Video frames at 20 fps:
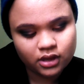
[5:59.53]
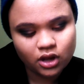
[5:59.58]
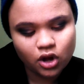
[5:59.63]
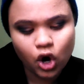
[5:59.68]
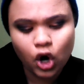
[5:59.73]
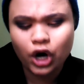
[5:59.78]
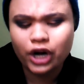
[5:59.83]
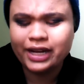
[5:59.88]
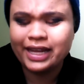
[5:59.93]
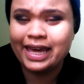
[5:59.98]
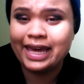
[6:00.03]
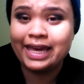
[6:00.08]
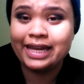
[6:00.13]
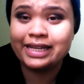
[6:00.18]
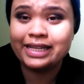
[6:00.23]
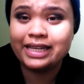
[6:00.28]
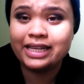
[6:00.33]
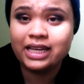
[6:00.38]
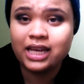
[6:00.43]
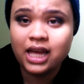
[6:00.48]
Hard
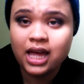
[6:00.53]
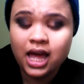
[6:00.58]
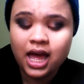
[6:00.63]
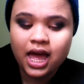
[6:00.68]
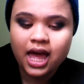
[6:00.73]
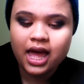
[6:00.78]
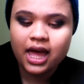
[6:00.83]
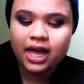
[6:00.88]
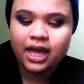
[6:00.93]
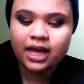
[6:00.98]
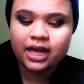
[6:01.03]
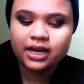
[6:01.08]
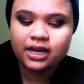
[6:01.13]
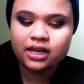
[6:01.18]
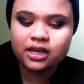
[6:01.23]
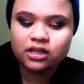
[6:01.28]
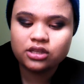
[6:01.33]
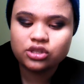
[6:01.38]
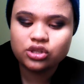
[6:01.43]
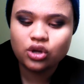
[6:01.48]
Candy, and
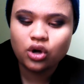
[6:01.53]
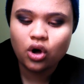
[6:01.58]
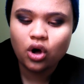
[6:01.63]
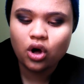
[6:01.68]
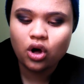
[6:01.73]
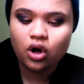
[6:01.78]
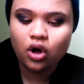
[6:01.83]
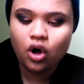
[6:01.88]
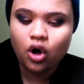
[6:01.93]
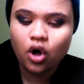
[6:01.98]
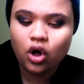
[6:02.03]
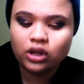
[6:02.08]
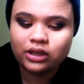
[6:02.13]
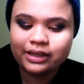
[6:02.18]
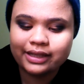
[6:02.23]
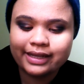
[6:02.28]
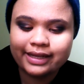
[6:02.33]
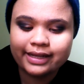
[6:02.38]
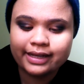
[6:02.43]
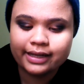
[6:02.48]
it's called
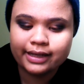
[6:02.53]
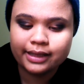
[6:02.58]
All Lit